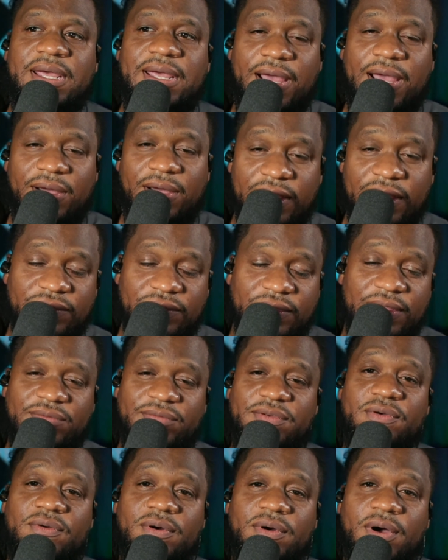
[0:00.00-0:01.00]
However, if
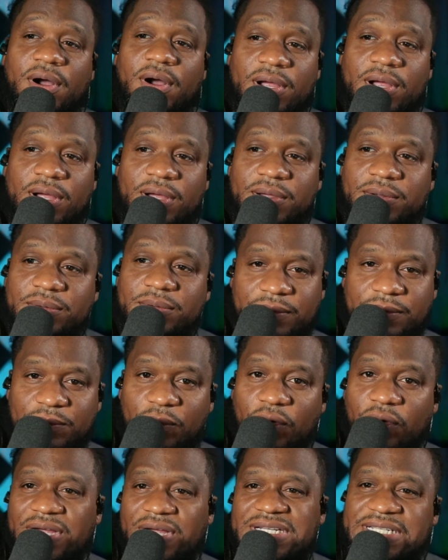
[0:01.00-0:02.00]
you are a
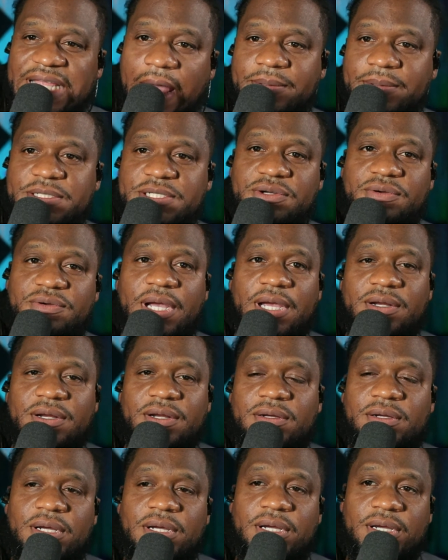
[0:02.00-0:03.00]
more established
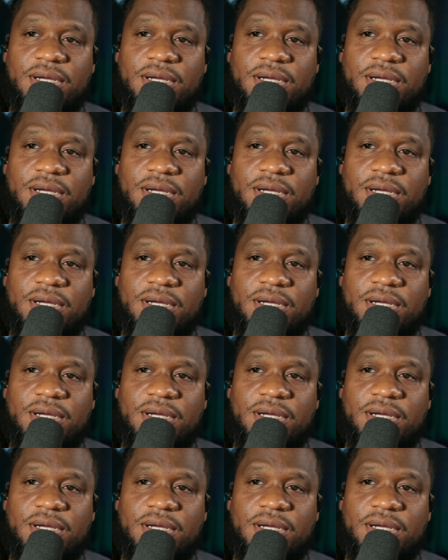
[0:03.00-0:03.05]
creator,